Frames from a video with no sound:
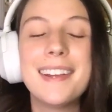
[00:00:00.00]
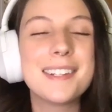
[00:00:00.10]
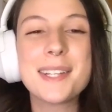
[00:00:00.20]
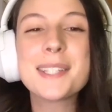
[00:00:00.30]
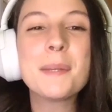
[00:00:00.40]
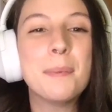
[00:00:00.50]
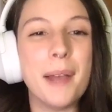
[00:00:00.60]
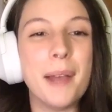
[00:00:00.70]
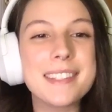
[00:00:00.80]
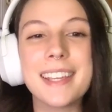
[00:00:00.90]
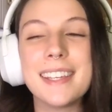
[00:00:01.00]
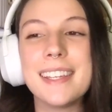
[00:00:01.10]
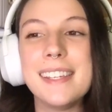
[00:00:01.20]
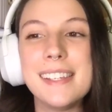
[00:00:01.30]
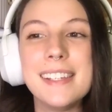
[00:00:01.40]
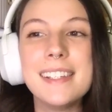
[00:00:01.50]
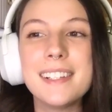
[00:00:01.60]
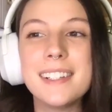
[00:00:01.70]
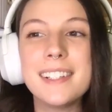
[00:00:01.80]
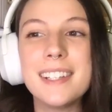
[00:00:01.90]
just the best. Like, he
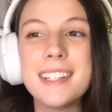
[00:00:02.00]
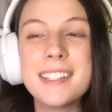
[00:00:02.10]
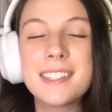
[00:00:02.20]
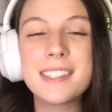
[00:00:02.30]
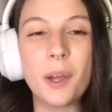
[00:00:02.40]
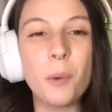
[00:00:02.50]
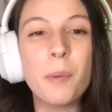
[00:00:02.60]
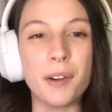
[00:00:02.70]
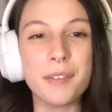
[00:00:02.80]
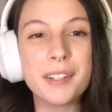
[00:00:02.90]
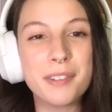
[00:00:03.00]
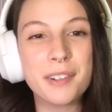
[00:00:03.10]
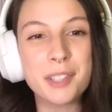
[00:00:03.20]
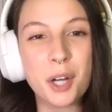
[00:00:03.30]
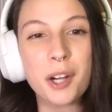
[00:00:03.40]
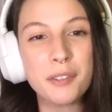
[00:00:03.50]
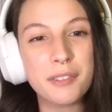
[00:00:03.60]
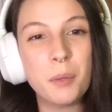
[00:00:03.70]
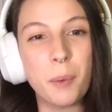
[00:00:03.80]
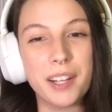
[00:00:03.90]
is so perfect for
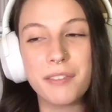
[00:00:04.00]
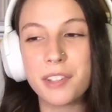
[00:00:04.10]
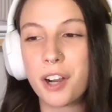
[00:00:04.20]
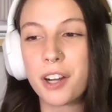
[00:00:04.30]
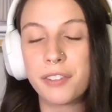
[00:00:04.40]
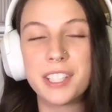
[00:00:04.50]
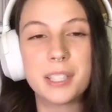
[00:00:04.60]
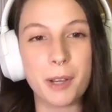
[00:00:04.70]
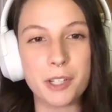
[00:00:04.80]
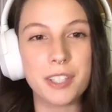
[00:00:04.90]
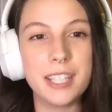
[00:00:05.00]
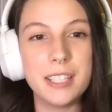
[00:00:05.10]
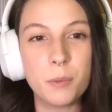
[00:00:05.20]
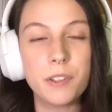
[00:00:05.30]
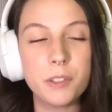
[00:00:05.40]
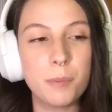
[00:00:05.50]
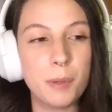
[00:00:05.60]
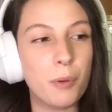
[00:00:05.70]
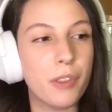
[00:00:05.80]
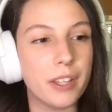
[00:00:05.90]
photography, wedding photography especially. He's one of those
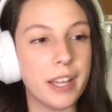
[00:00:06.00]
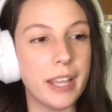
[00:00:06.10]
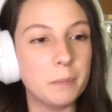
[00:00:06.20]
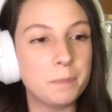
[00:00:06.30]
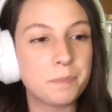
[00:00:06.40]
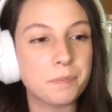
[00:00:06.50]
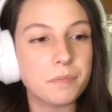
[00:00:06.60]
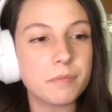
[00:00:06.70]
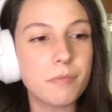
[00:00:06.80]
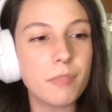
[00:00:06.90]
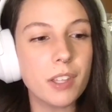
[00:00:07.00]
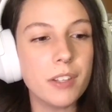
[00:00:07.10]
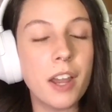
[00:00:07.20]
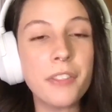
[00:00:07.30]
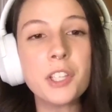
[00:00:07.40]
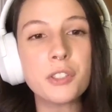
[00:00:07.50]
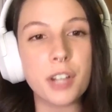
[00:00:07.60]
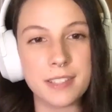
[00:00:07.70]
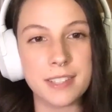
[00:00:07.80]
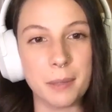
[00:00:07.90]
people that like nothing
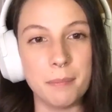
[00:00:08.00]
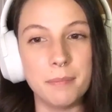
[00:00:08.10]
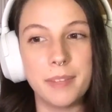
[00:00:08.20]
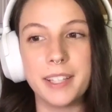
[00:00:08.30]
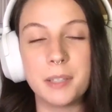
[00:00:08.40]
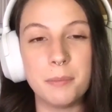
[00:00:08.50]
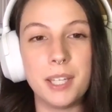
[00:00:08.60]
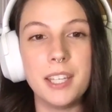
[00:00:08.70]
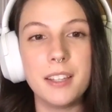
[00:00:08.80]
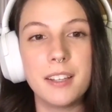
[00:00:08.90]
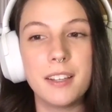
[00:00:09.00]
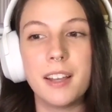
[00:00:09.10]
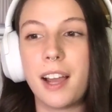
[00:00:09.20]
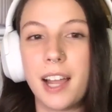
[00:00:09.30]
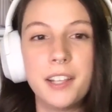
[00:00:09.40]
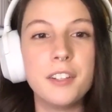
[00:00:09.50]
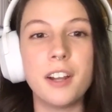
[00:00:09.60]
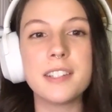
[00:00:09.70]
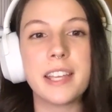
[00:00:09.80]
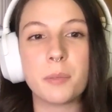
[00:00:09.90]
stresses him. Like, to me, I could
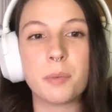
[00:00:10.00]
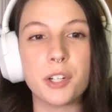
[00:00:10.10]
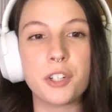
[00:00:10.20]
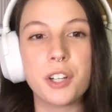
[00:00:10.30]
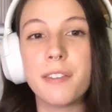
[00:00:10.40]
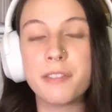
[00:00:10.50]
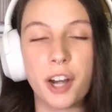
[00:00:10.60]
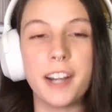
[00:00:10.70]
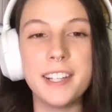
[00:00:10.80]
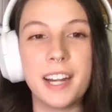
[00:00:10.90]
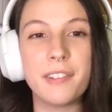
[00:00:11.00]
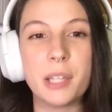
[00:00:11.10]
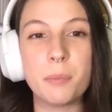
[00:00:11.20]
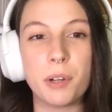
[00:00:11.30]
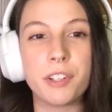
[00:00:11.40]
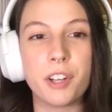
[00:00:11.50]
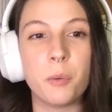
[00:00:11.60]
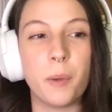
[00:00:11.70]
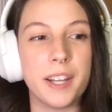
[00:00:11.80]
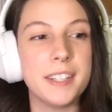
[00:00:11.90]
not take the pressure of trying to get everything perfect on
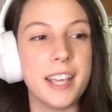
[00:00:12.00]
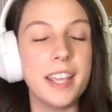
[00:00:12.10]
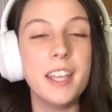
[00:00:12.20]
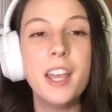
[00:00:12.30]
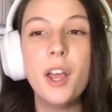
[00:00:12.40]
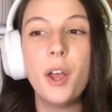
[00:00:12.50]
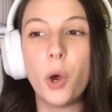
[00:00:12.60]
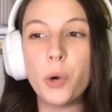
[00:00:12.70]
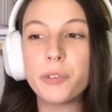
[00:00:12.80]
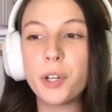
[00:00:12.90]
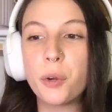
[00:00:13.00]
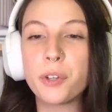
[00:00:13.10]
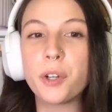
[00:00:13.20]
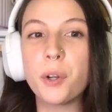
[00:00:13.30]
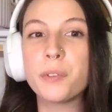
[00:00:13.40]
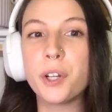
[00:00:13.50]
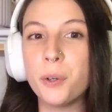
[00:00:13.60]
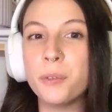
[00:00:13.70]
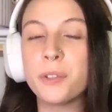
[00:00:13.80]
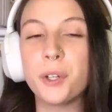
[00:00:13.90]
a wedding day over and over and over and
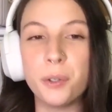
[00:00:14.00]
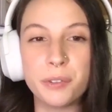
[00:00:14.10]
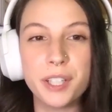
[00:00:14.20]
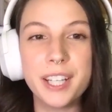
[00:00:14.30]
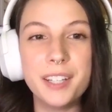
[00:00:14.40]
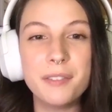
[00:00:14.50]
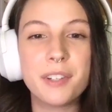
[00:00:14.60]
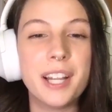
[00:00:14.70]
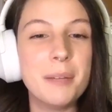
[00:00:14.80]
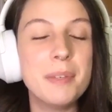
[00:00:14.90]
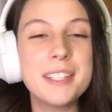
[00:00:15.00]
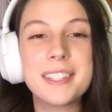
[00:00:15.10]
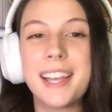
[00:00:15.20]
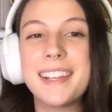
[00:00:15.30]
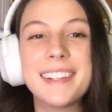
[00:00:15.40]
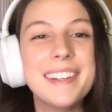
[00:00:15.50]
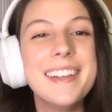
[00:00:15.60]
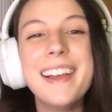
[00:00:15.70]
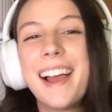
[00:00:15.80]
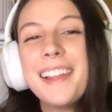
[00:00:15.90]
over and over again. For him, he's like,
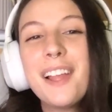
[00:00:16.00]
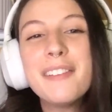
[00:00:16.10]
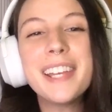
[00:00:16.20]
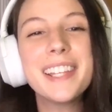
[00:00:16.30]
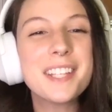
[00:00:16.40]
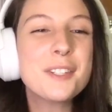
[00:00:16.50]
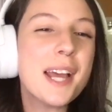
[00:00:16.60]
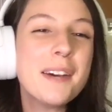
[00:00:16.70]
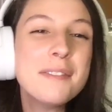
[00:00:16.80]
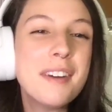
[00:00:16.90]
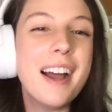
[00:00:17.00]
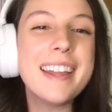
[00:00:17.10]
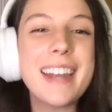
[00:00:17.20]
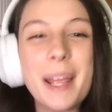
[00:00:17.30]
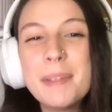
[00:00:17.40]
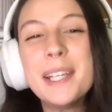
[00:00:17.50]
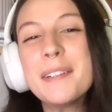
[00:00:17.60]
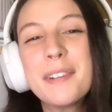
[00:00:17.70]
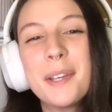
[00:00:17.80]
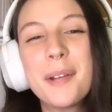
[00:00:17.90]
I love it. Let's just have fun. I'm
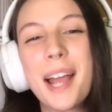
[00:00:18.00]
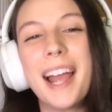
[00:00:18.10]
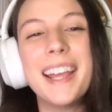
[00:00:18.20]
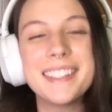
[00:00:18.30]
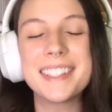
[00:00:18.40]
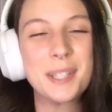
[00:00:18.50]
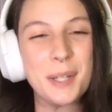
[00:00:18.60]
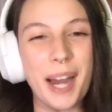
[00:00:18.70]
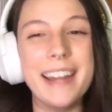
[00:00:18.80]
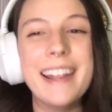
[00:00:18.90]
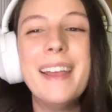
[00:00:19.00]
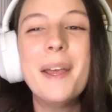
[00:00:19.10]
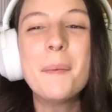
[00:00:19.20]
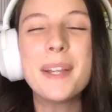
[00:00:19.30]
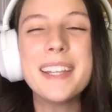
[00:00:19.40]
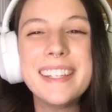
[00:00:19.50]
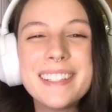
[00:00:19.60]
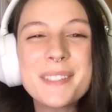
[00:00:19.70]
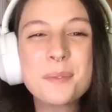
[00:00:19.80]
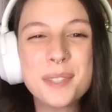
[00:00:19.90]
here for you guys. It's great. But he
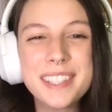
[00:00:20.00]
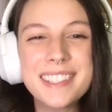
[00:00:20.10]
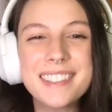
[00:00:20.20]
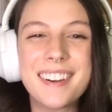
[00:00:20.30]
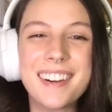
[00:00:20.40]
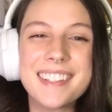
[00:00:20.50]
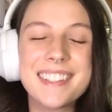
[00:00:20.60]
has really started